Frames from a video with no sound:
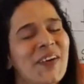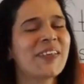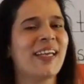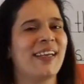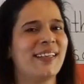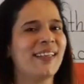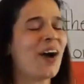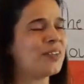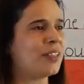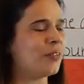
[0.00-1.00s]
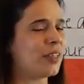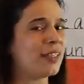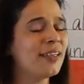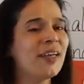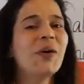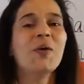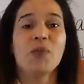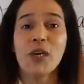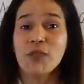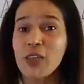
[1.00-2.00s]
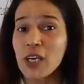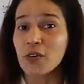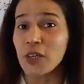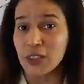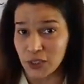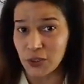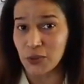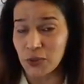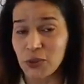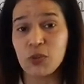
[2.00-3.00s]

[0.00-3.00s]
Okay, now children, what we are going to do,